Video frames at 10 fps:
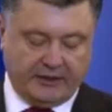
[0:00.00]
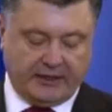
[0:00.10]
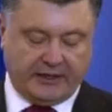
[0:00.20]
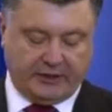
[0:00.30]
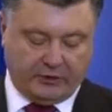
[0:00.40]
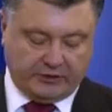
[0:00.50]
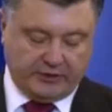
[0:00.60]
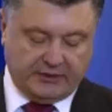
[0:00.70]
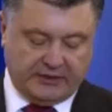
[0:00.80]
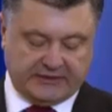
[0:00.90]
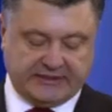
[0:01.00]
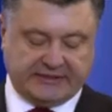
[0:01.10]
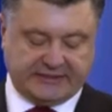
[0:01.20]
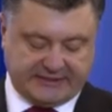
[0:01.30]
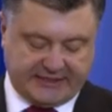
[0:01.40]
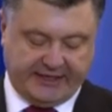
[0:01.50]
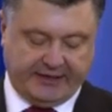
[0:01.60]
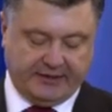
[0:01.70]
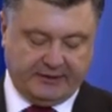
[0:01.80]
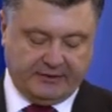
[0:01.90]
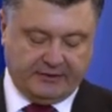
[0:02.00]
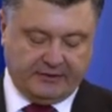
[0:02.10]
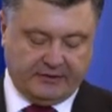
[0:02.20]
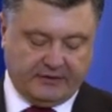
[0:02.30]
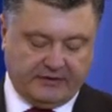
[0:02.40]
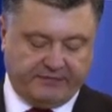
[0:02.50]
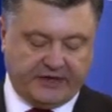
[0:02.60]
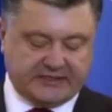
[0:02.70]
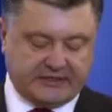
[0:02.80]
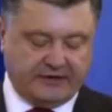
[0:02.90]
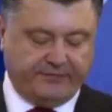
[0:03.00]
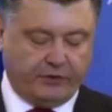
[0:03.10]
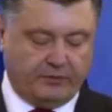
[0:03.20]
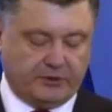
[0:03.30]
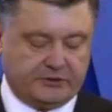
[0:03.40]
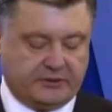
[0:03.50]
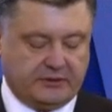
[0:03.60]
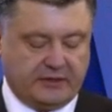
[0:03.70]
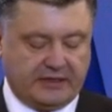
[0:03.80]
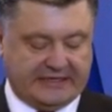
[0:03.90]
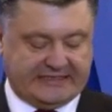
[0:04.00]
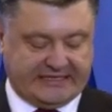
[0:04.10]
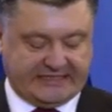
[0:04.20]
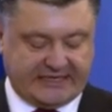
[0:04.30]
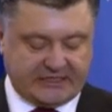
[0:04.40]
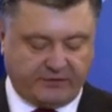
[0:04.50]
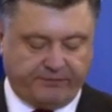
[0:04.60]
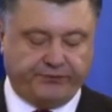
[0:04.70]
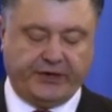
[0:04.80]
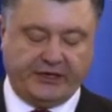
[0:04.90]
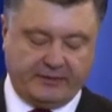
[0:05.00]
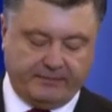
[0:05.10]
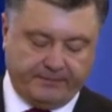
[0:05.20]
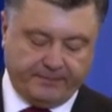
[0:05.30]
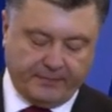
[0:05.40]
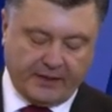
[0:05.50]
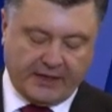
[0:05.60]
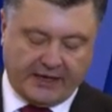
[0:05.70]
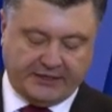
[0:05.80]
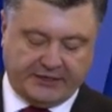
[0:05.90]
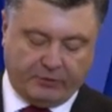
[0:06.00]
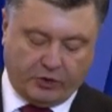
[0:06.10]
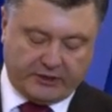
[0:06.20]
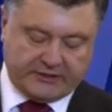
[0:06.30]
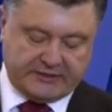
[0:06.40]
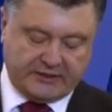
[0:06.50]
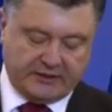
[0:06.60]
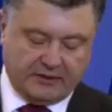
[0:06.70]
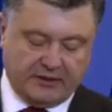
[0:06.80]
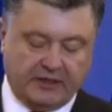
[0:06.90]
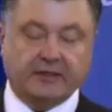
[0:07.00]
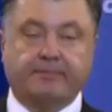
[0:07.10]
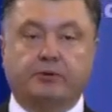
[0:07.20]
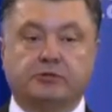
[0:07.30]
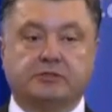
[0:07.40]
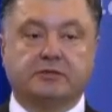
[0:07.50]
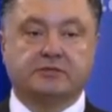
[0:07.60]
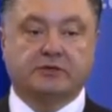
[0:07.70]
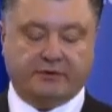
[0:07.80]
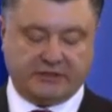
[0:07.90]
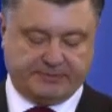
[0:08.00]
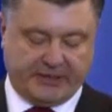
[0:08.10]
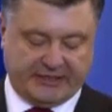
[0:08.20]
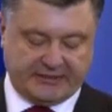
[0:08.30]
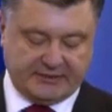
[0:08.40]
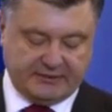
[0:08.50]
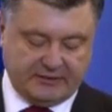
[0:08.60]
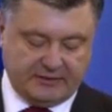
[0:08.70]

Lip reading: a lot is at stake. First and foremost, the success of freedom and democracy in the post-Soviet space.